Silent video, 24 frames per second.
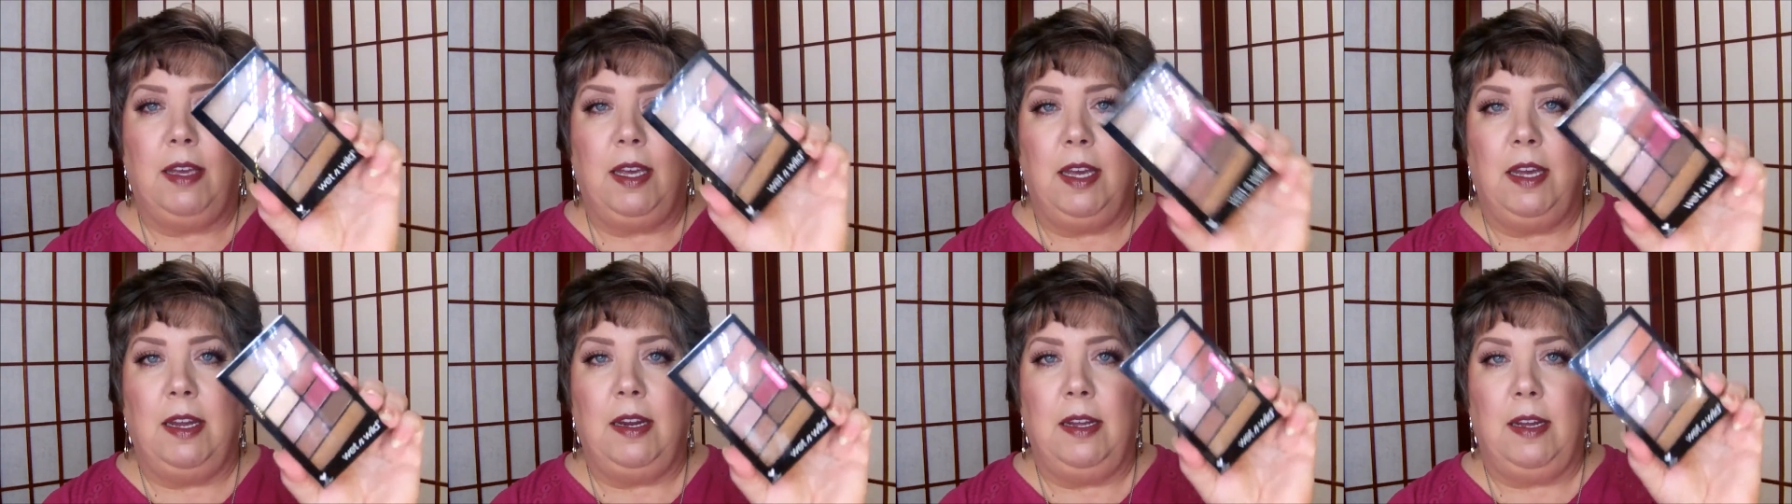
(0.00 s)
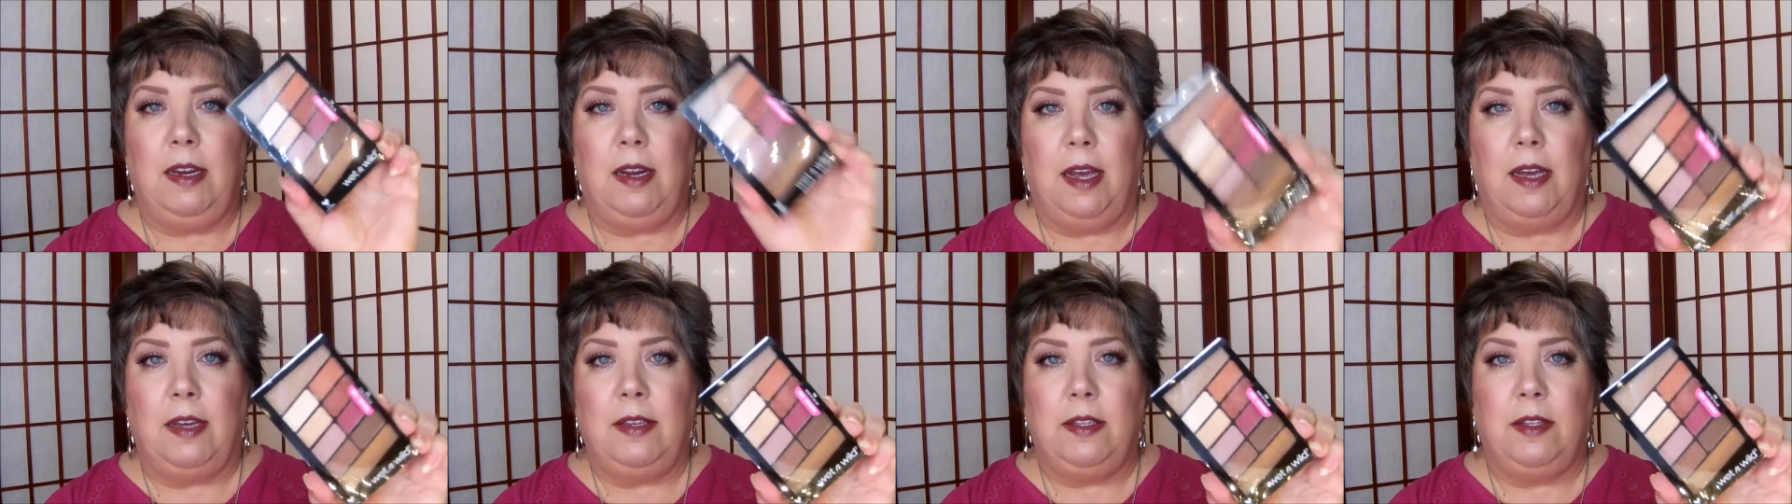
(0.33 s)
in
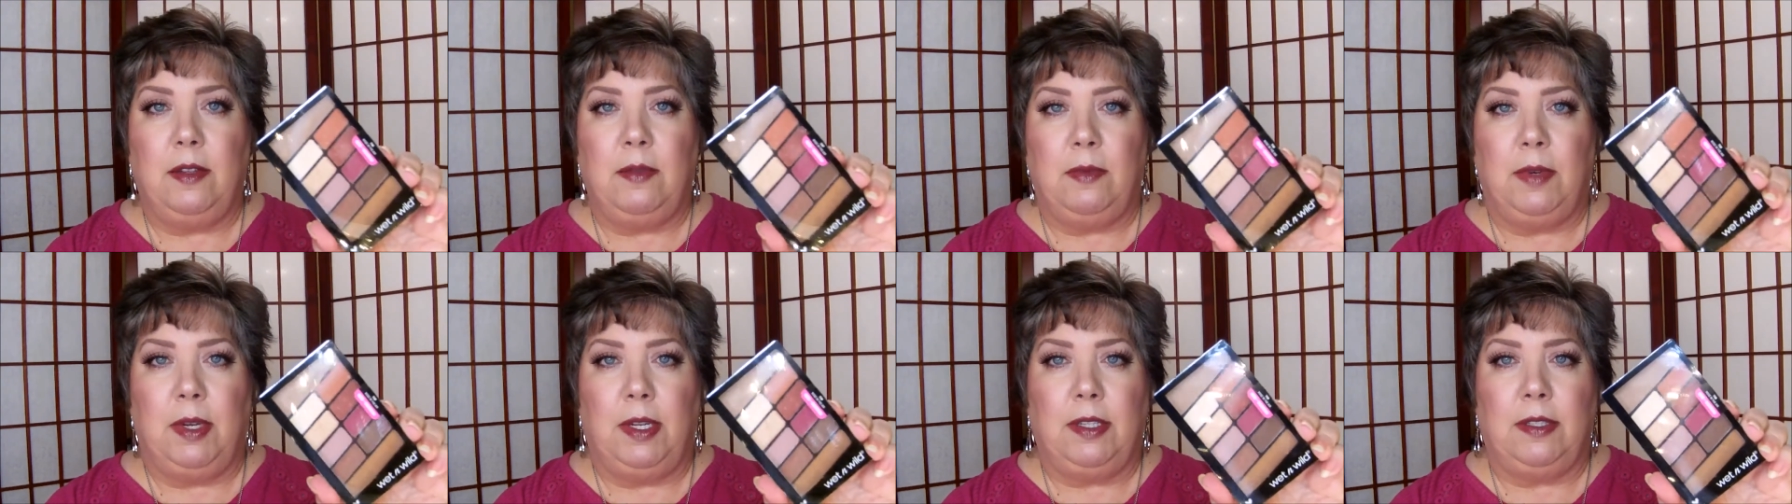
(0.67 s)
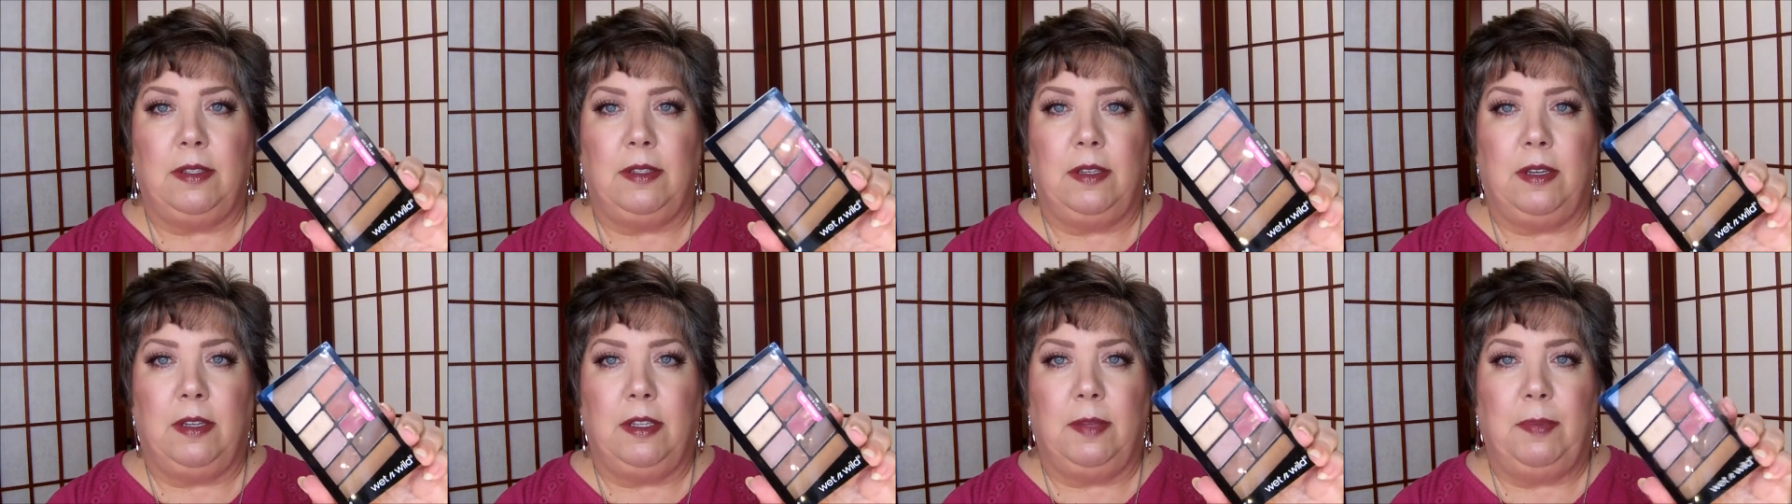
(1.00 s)
it as the
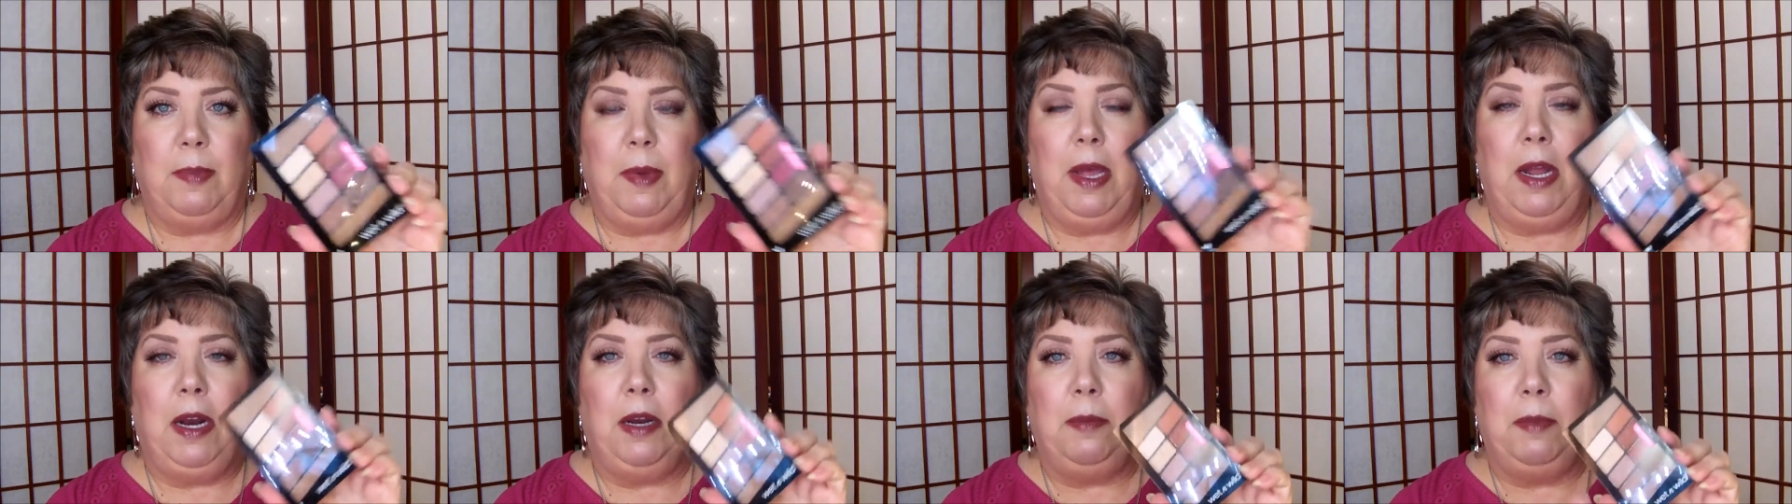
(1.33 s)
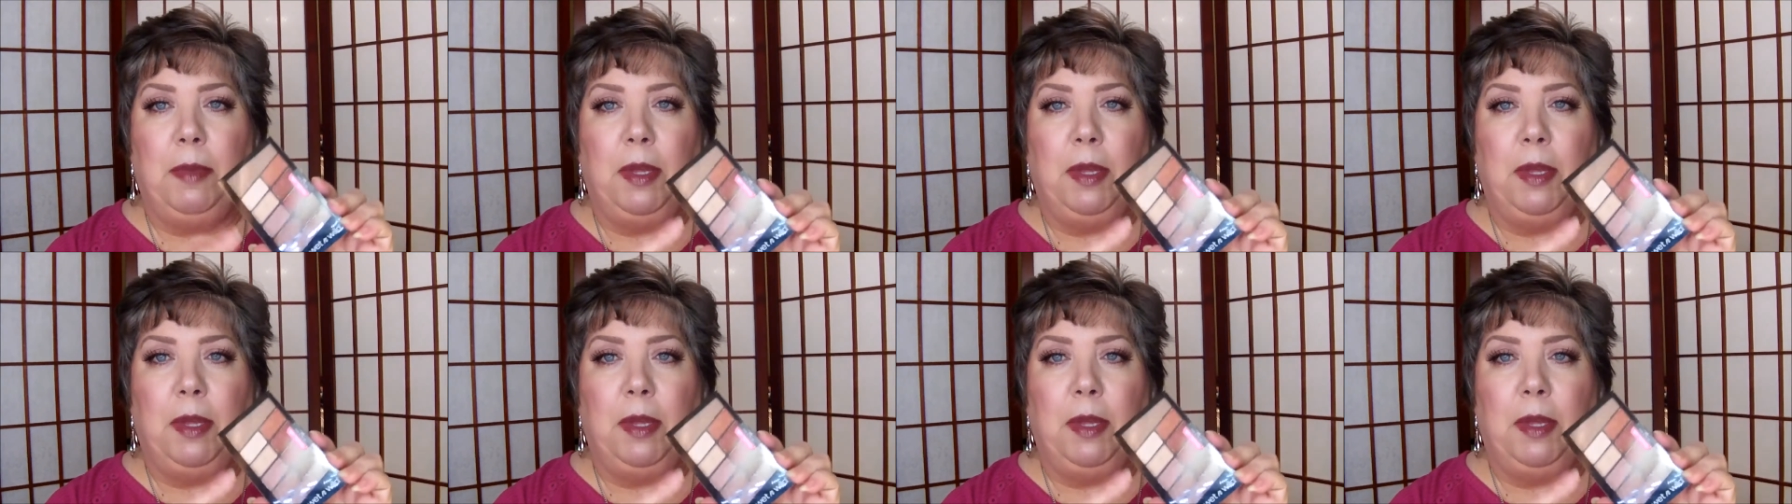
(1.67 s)
Renaissance palette,